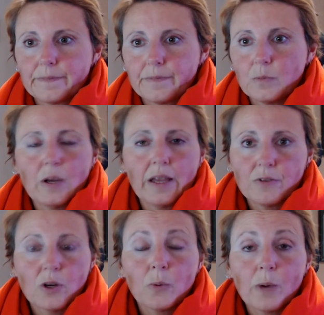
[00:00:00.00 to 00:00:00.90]
We have
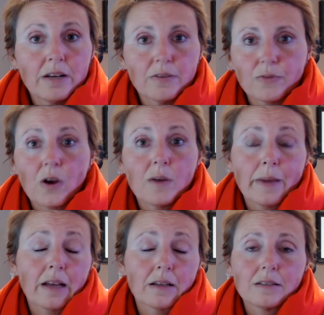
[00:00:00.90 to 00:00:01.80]
no way to fight
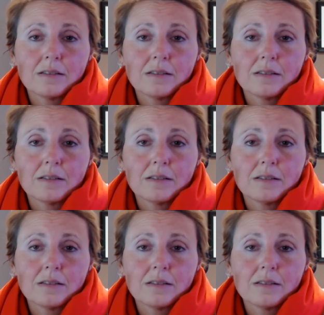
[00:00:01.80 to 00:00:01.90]
back.